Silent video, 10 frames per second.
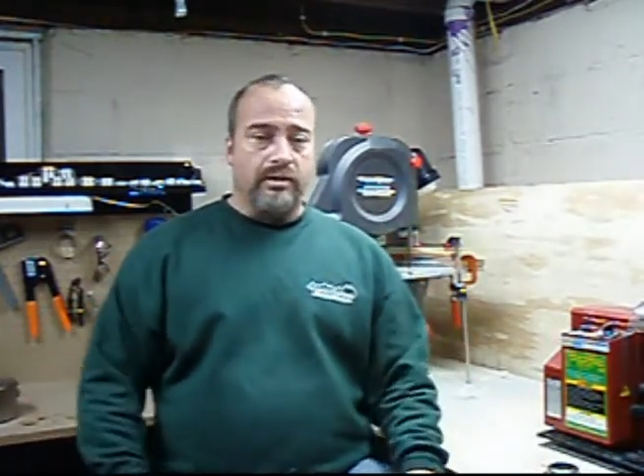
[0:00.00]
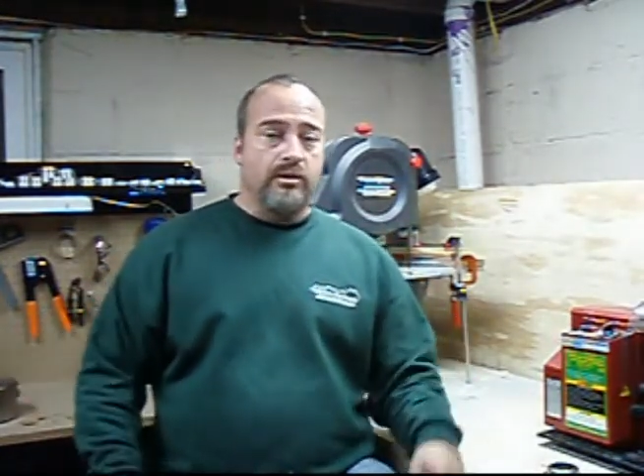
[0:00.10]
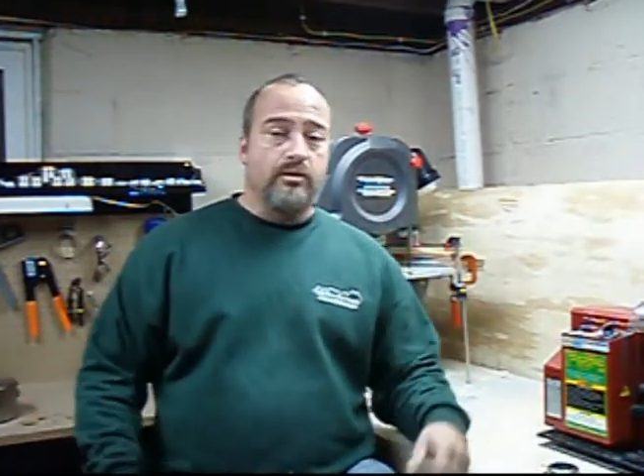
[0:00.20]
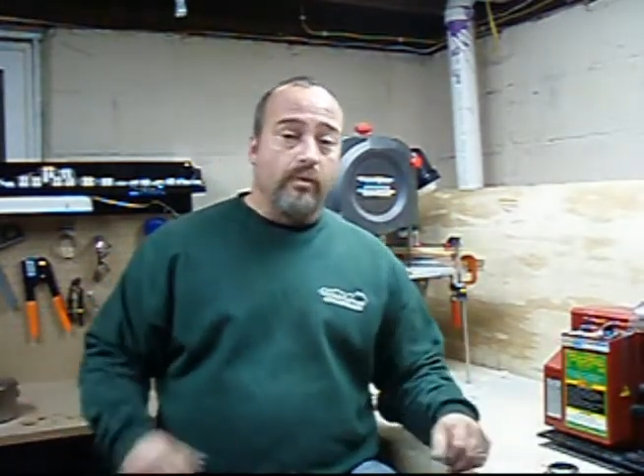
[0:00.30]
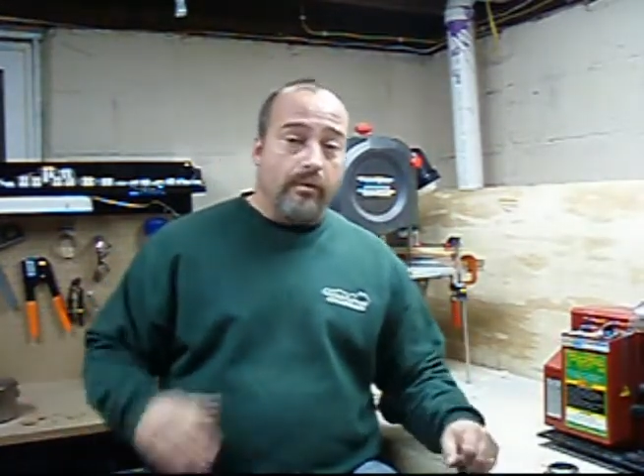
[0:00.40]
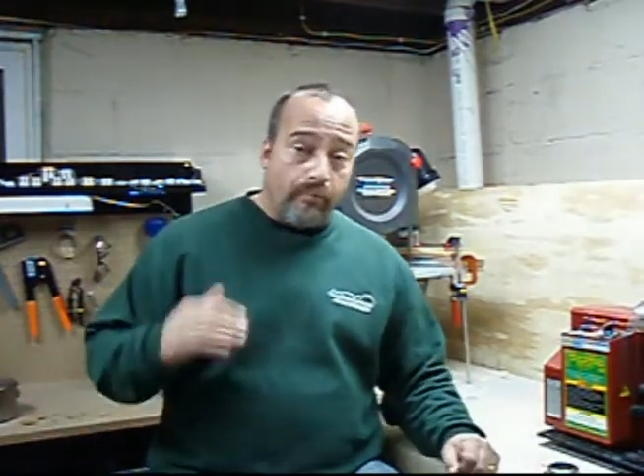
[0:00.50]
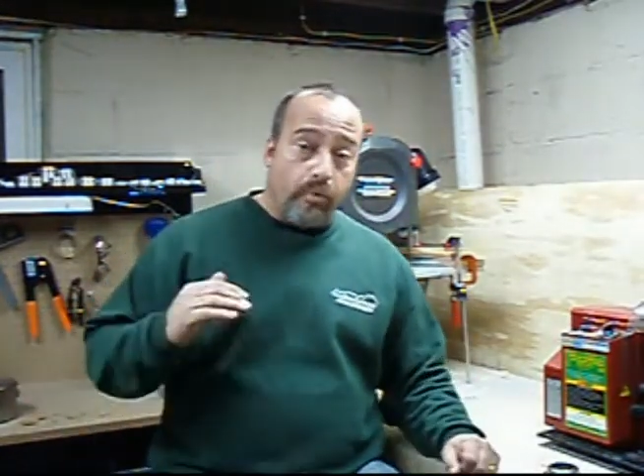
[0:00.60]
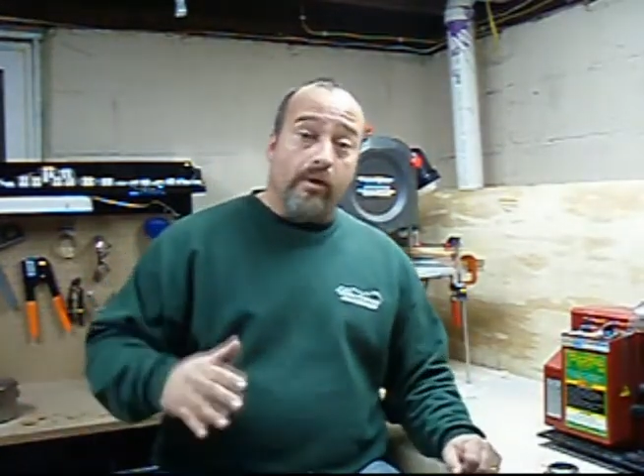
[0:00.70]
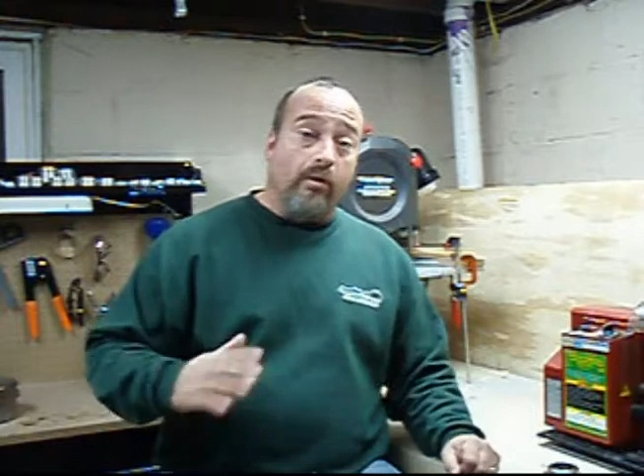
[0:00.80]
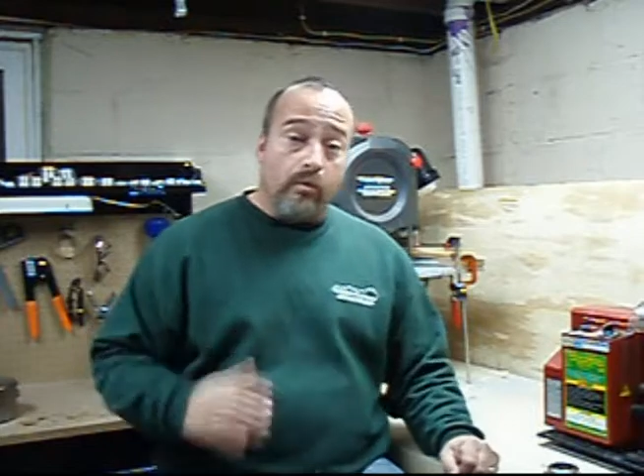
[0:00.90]
I just want to
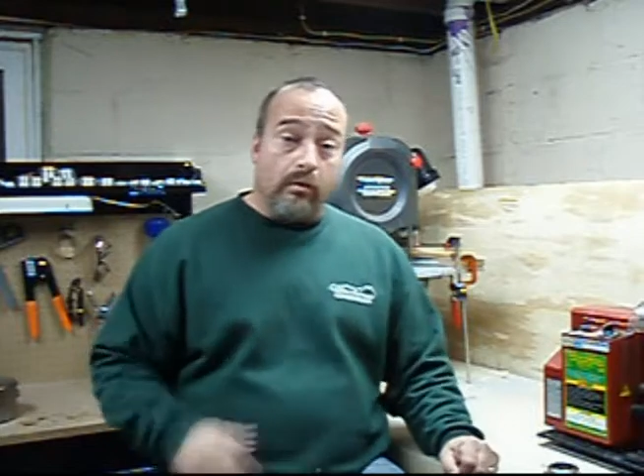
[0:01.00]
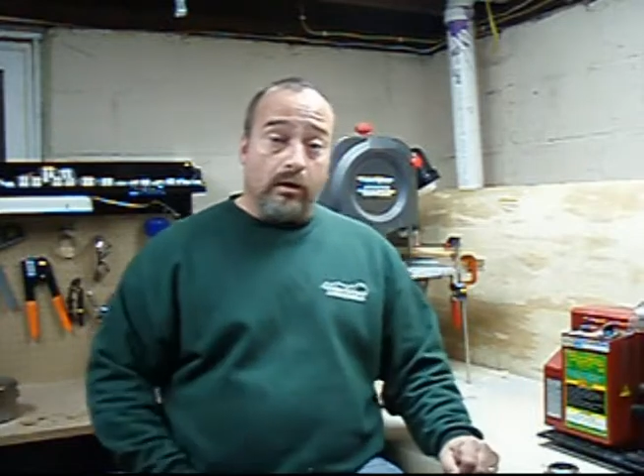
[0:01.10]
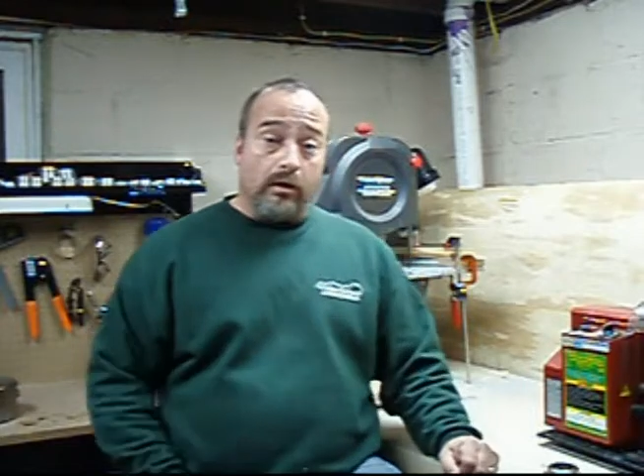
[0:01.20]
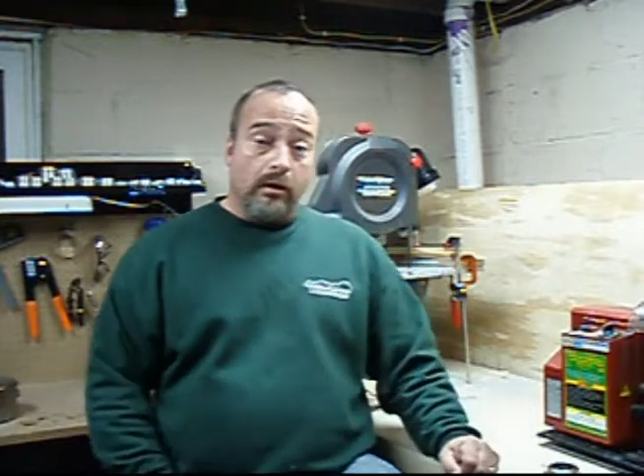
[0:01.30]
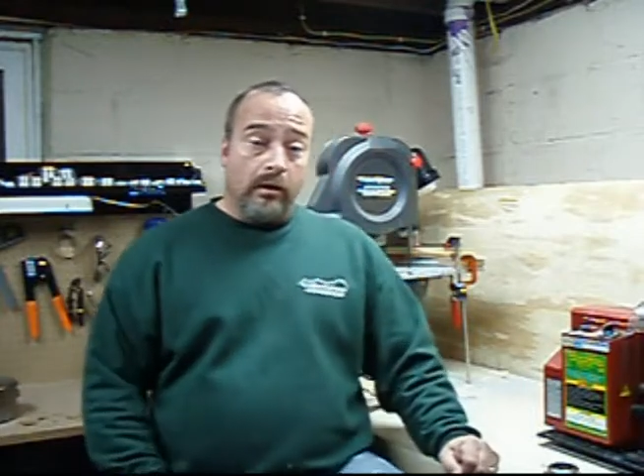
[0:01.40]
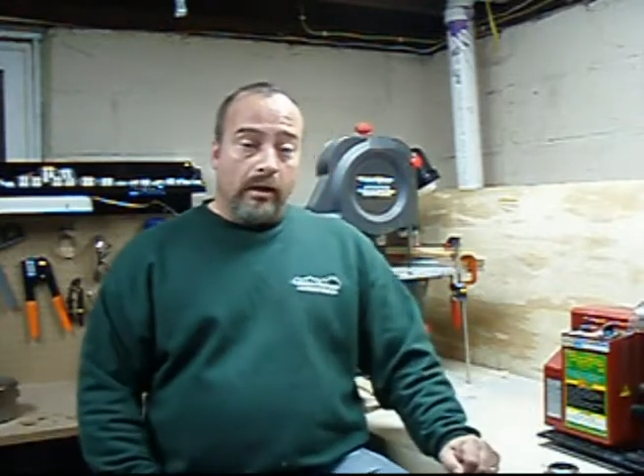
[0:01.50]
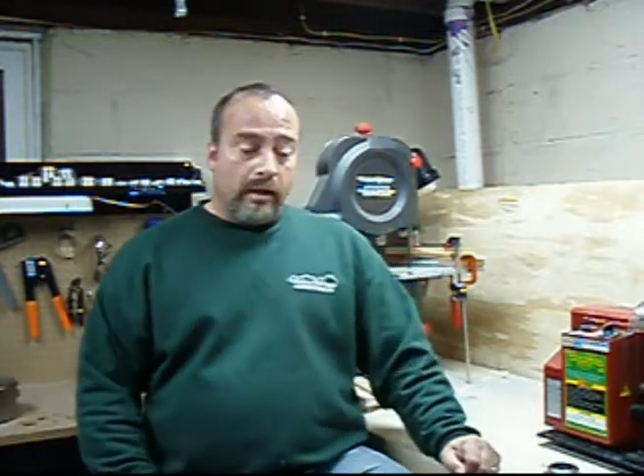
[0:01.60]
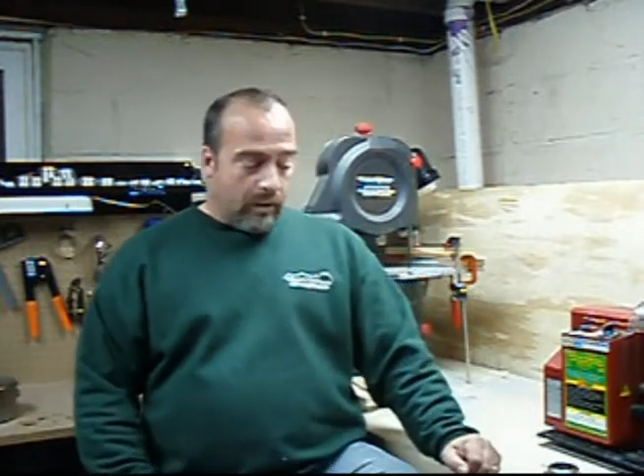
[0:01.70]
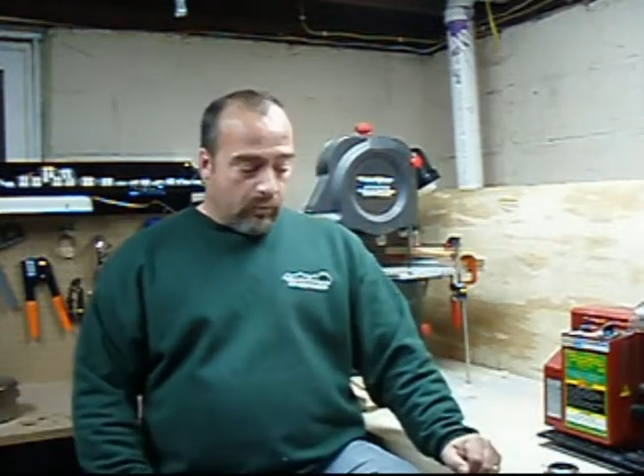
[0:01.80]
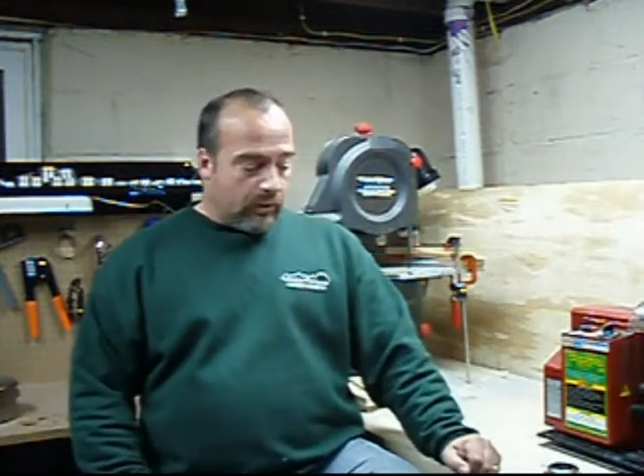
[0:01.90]
boil water,
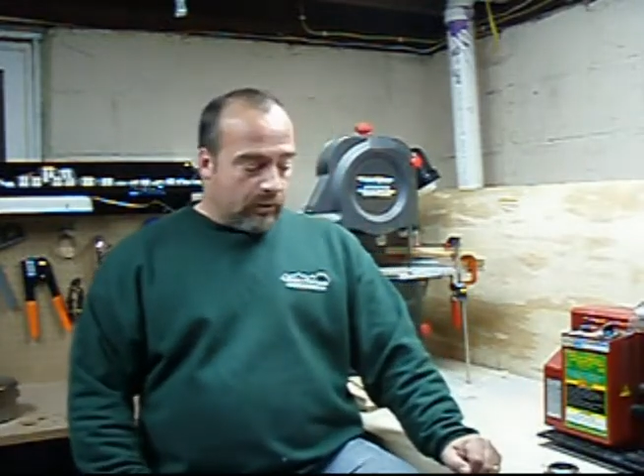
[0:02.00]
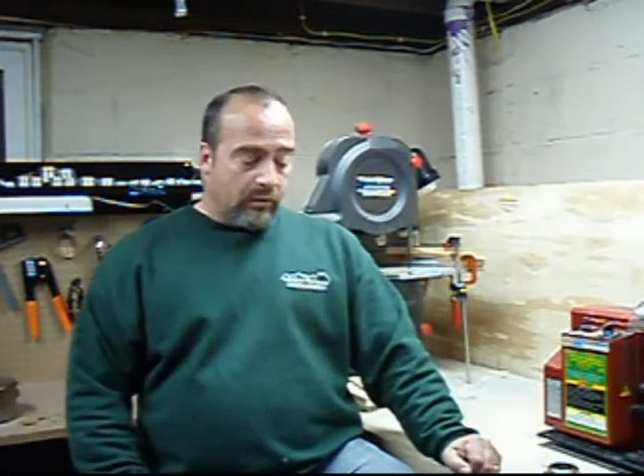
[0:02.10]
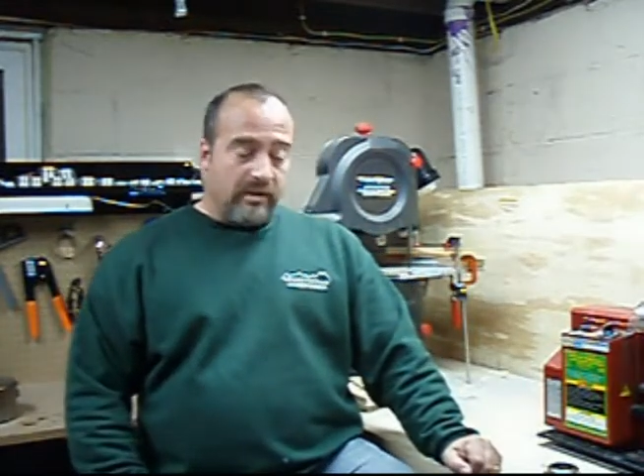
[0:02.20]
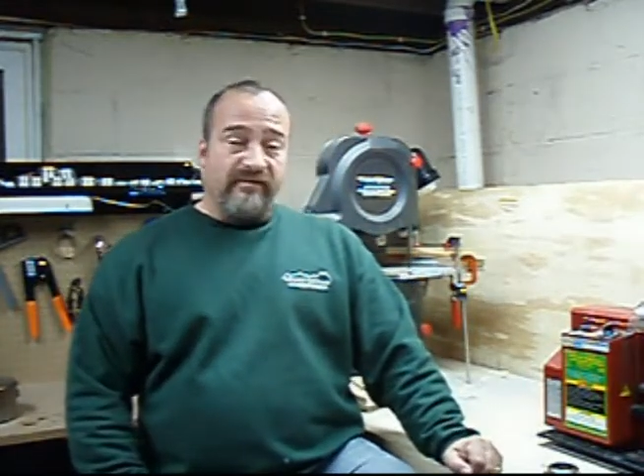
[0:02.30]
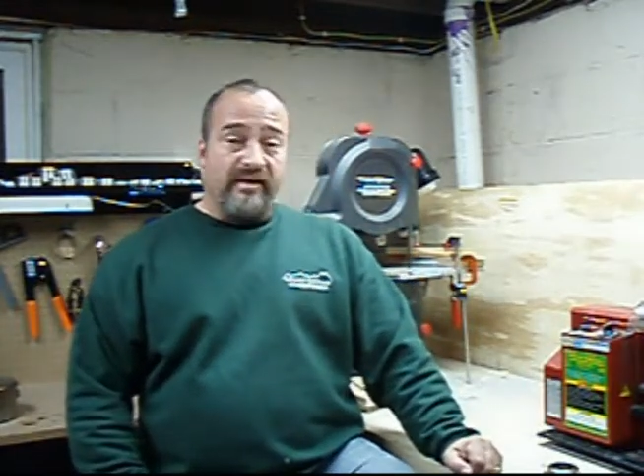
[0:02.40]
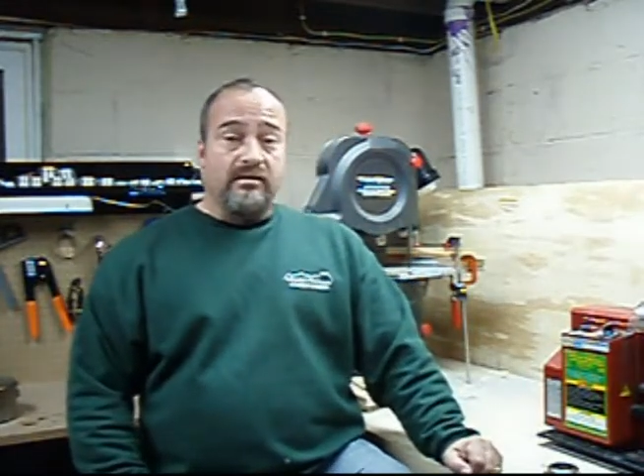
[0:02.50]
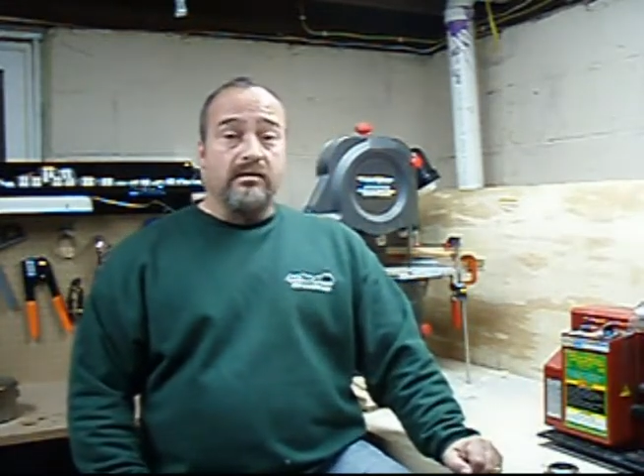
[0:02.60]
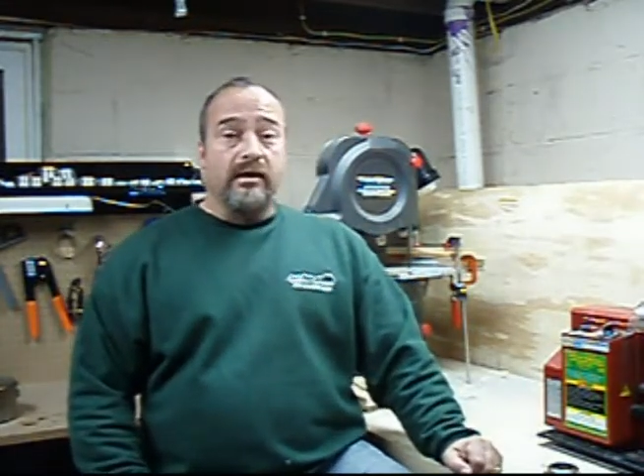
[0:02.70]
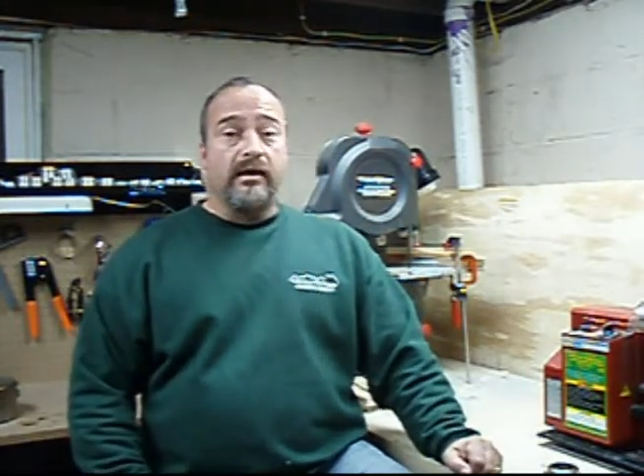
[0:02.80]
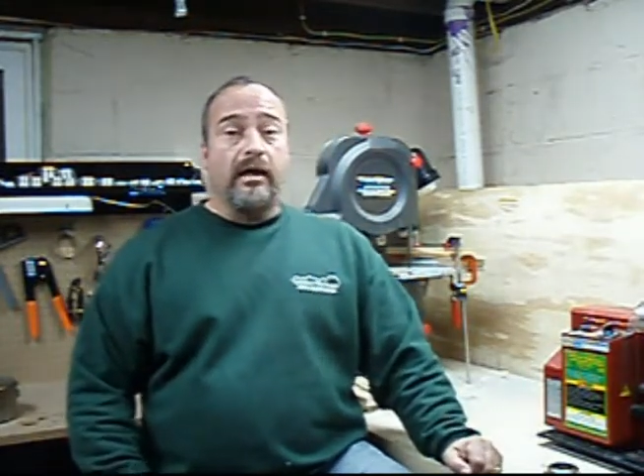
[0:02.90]
and I want to do it as fast
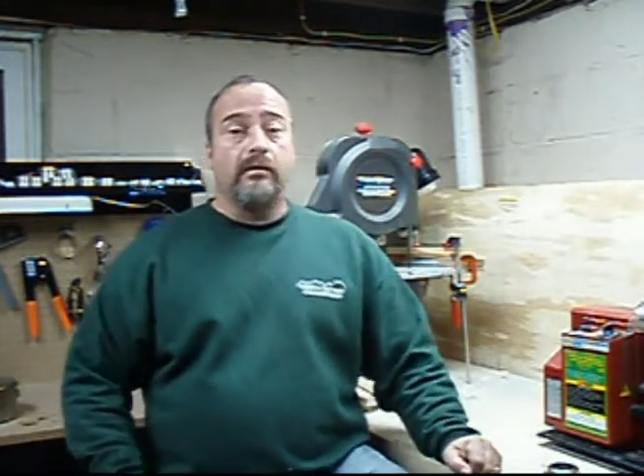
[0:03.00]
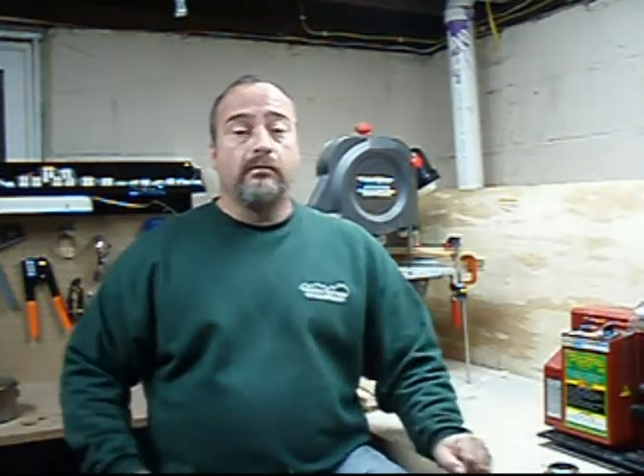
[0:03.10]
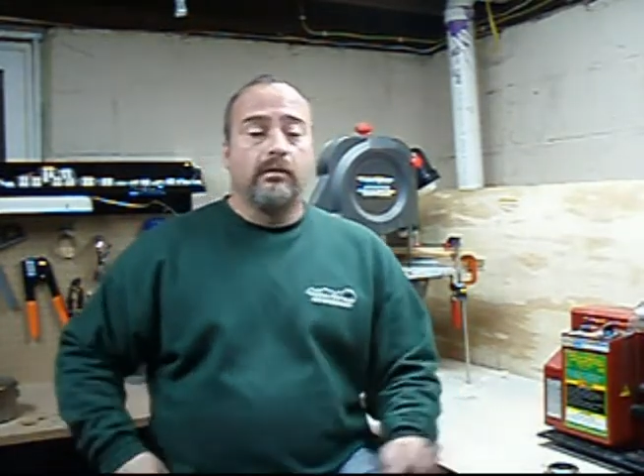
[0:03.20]
as I can.